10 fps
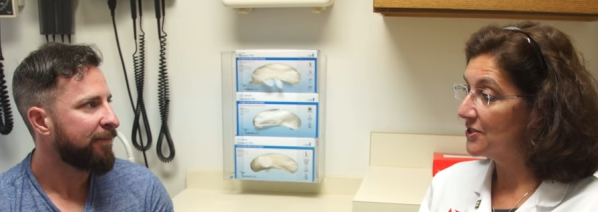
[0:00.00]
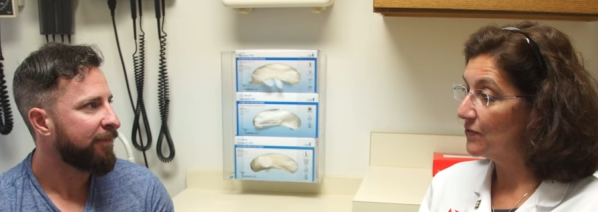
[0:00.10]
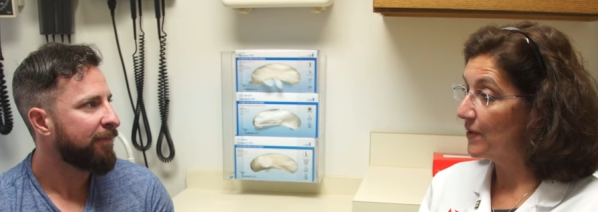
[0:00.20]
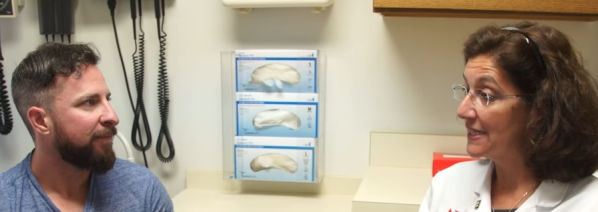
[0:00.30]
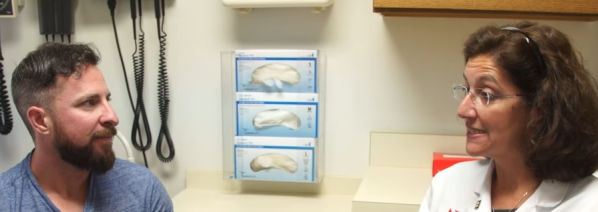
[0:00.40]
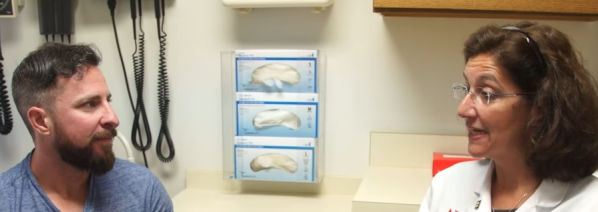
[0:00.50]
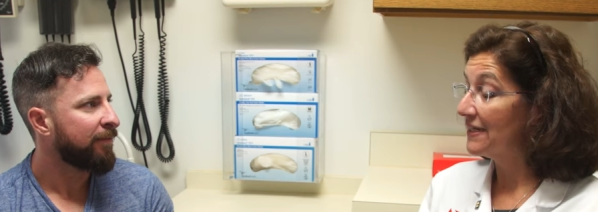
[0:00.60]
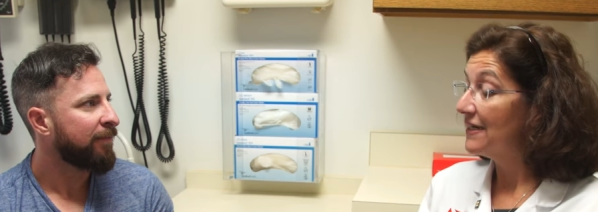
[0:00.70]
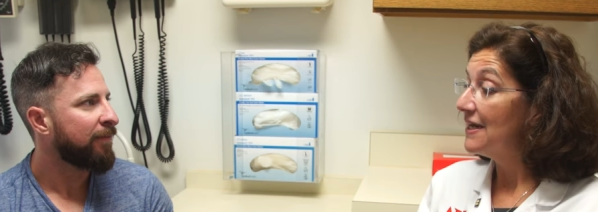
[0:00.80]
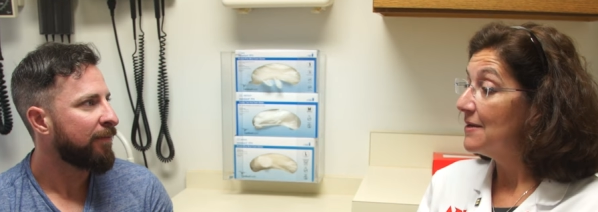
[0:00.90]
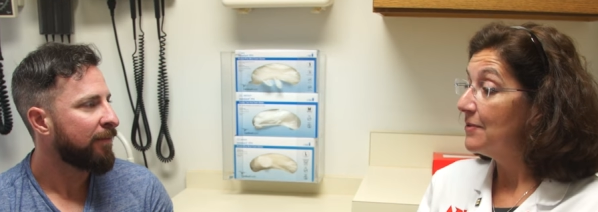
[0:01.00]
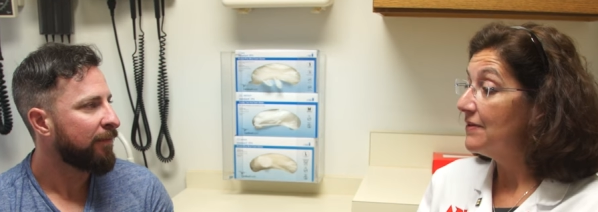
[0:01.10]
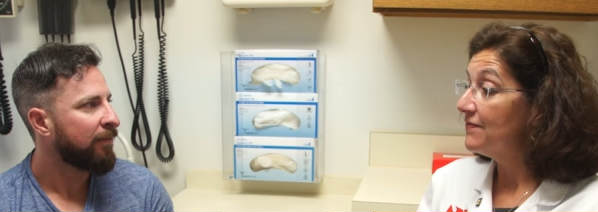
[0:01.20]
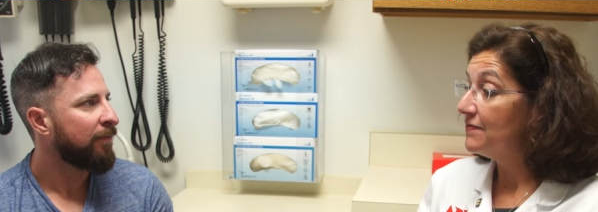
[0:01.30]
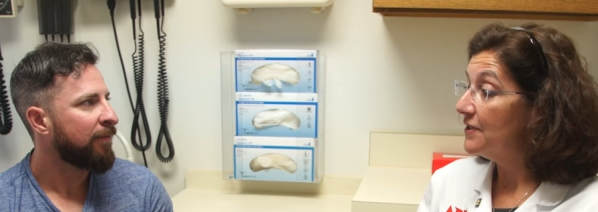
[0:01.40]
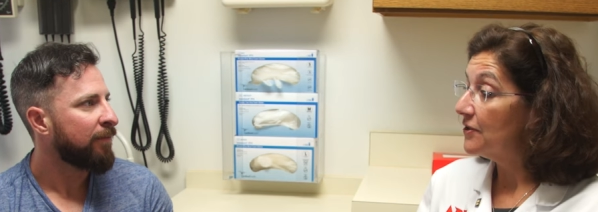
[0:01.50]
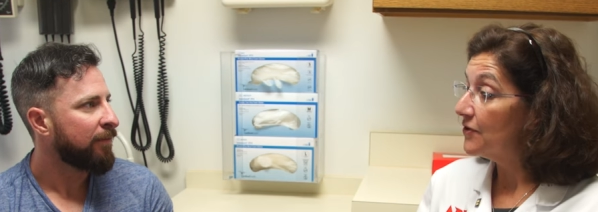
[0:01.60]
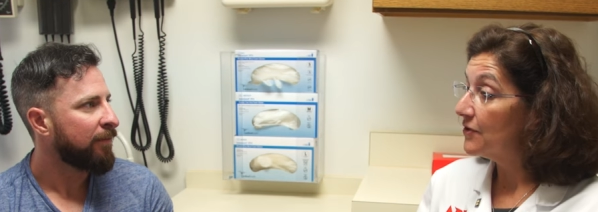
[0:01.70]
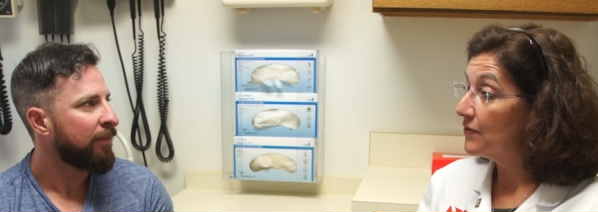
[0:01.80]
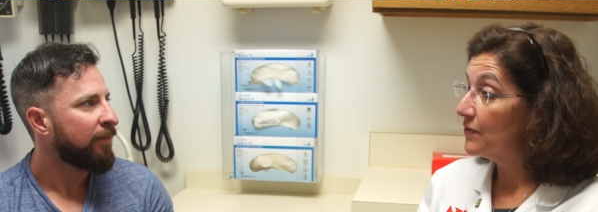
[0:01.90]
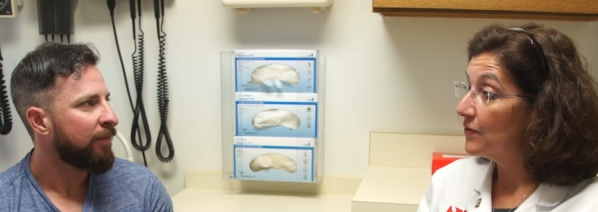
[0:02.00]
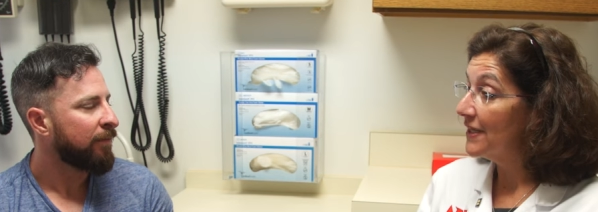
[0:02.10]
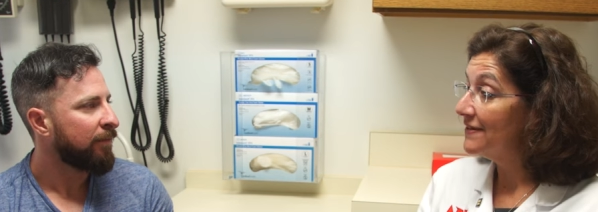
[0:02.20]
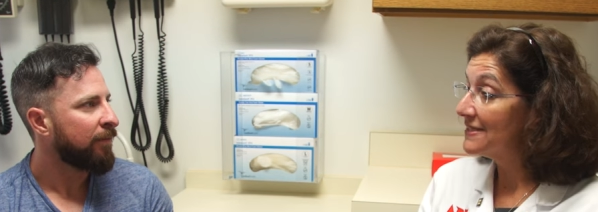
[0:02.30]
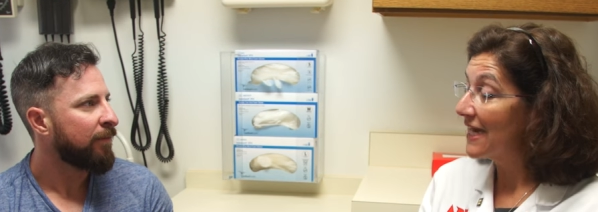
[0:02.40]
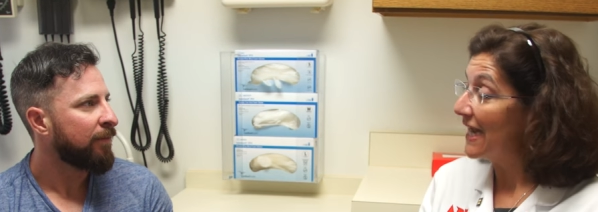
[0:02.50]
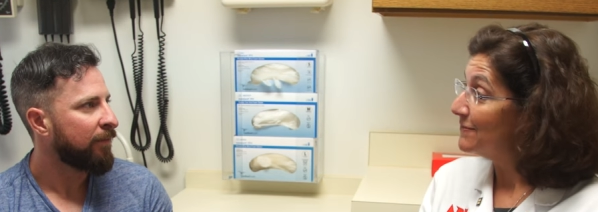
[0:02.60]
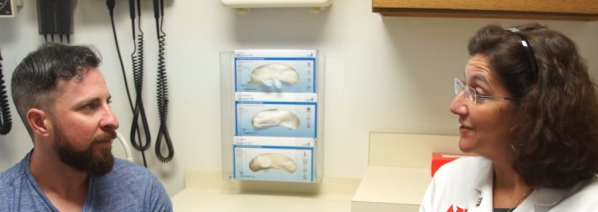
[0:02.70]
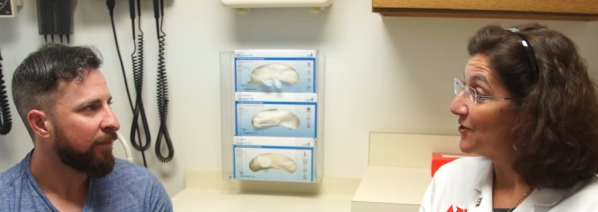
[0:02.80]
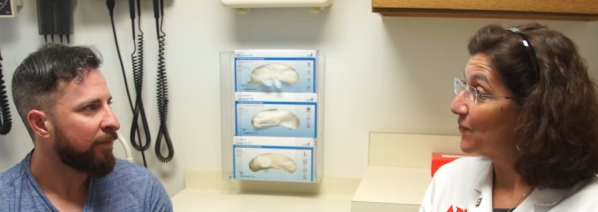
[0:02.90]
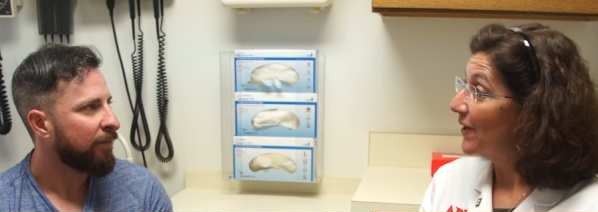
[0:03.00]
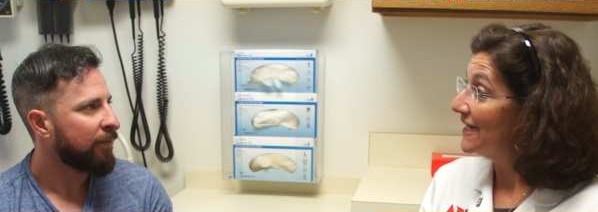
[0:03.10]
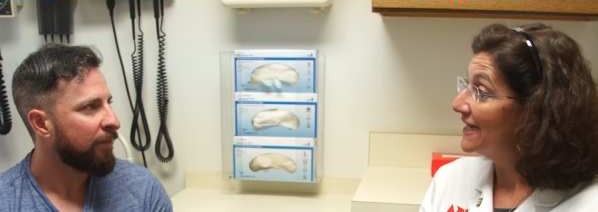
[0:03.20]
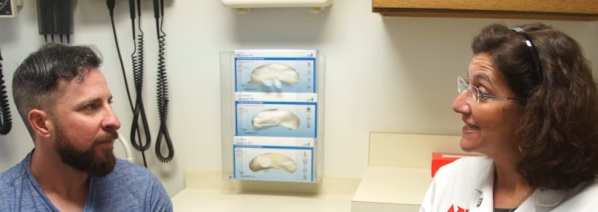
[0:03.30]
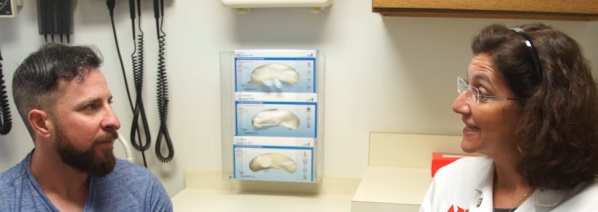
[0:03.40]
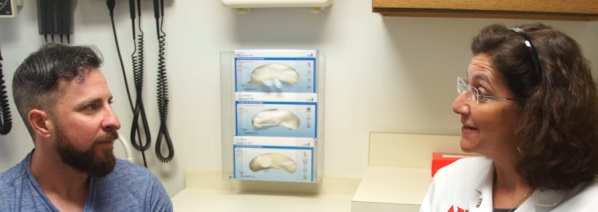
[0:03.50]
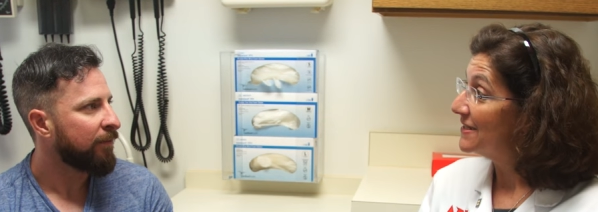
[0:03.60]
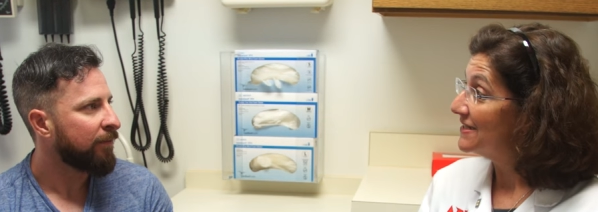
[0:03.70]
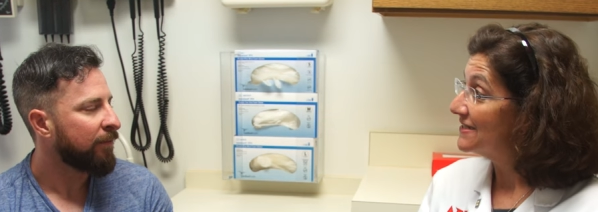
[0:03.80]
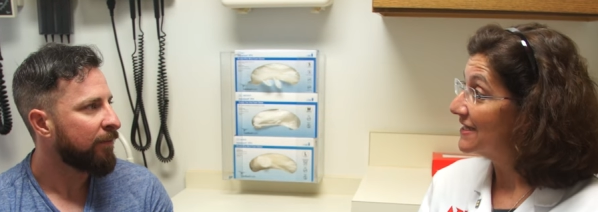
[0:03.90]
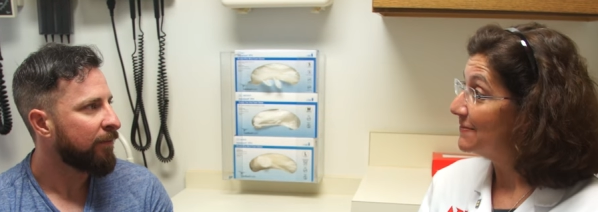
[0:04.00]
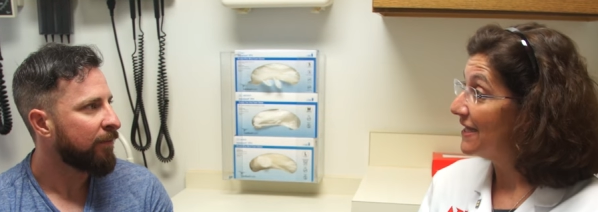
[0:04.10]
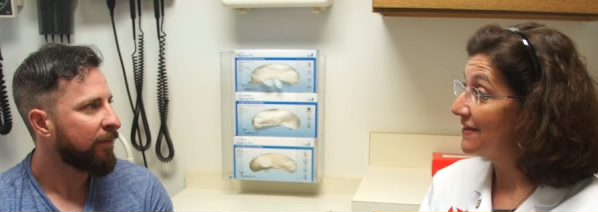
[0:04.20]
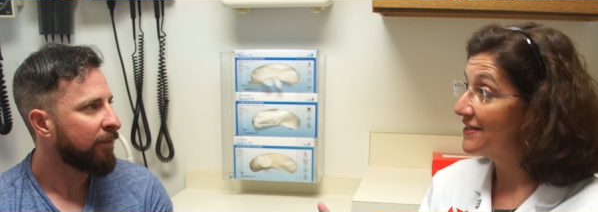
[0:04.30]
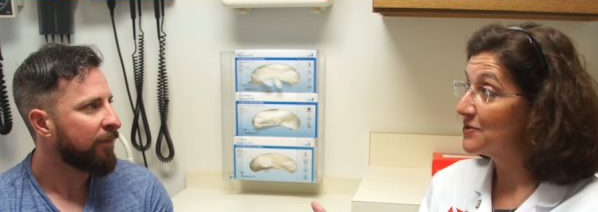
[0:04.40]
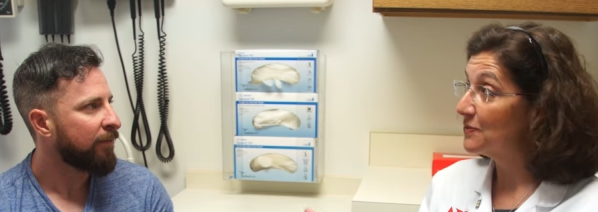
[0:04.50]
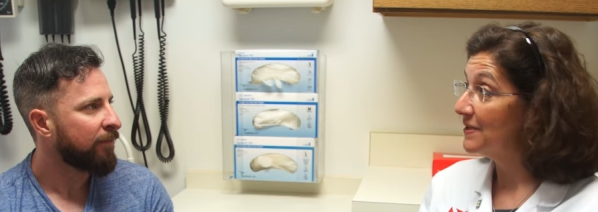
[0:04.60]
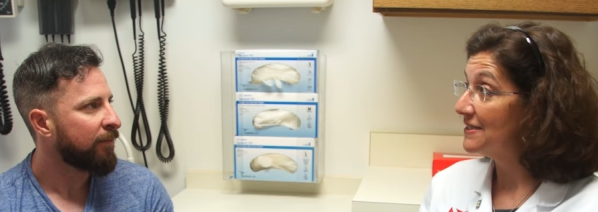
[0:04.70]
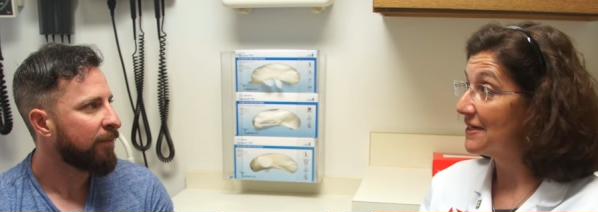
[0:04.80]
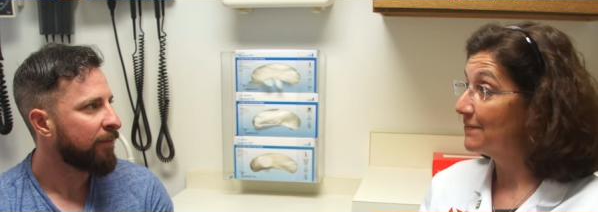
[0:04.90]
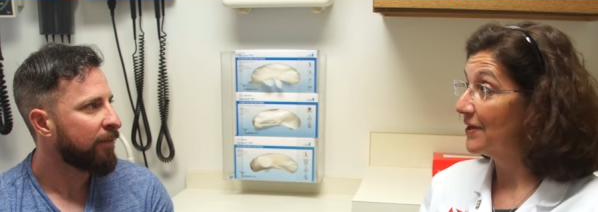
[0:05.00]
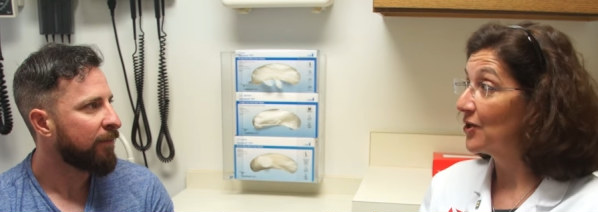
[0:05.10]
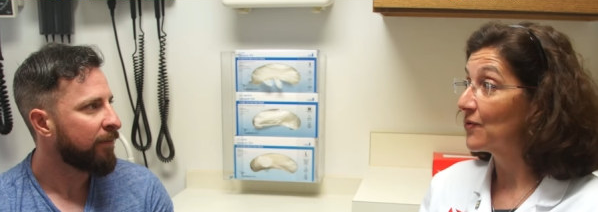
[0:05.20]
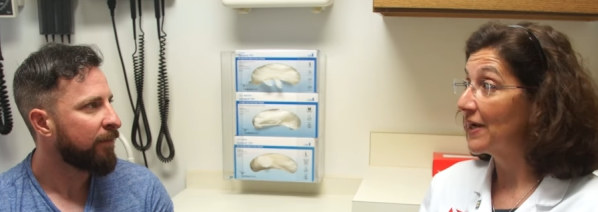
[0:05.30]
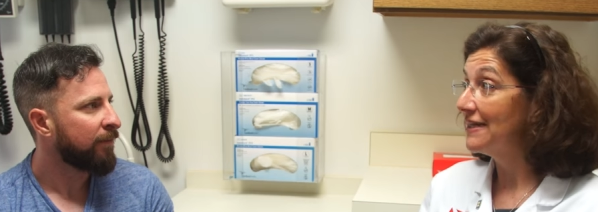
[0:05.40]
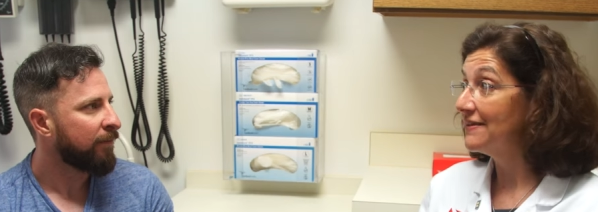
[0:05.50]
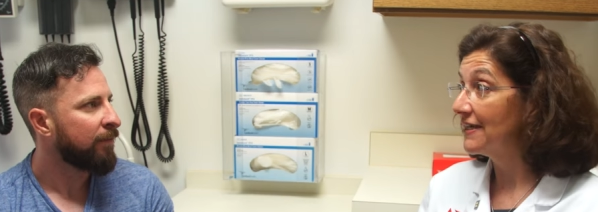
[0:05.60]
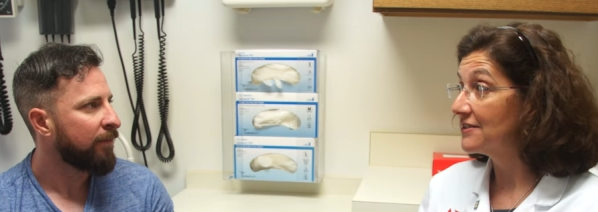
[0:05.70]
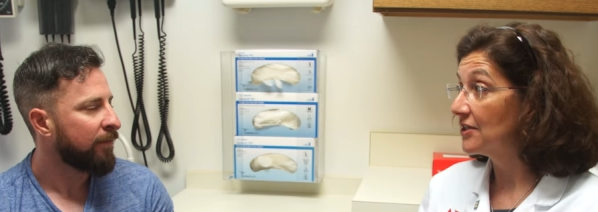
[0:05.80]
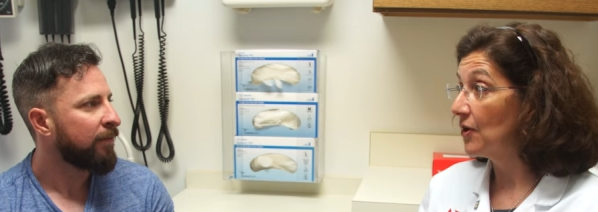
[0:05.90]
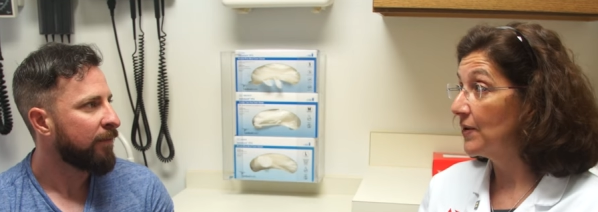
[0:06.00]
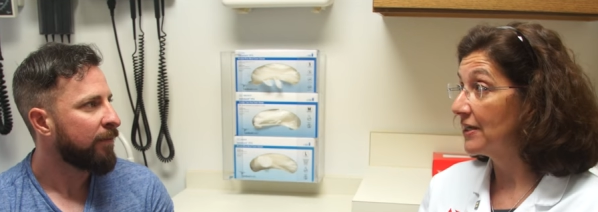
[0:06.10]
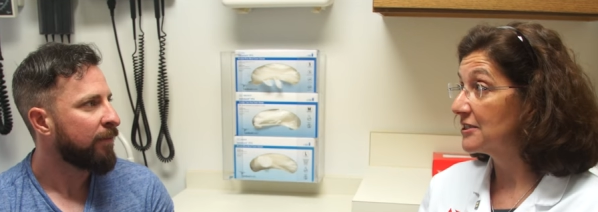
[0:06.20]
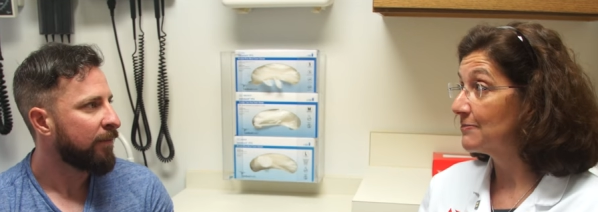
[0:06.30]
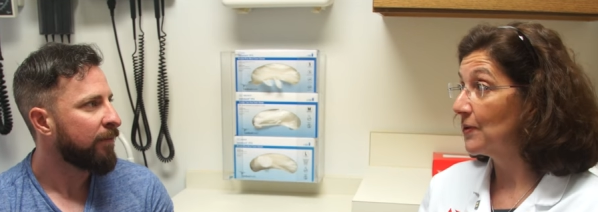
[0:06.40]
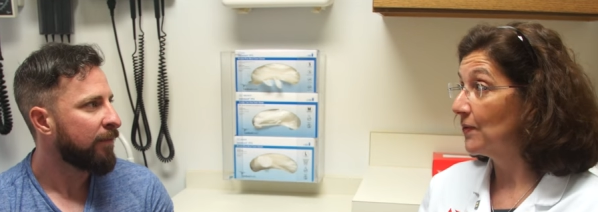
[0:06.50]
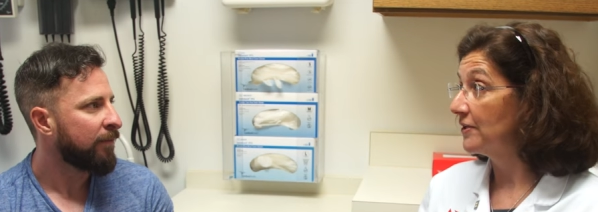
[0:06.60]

Speaker 1: to the wayside. But if you know they're in the time that they're waiting to come in to see me, this would be some a great thing to go and explore.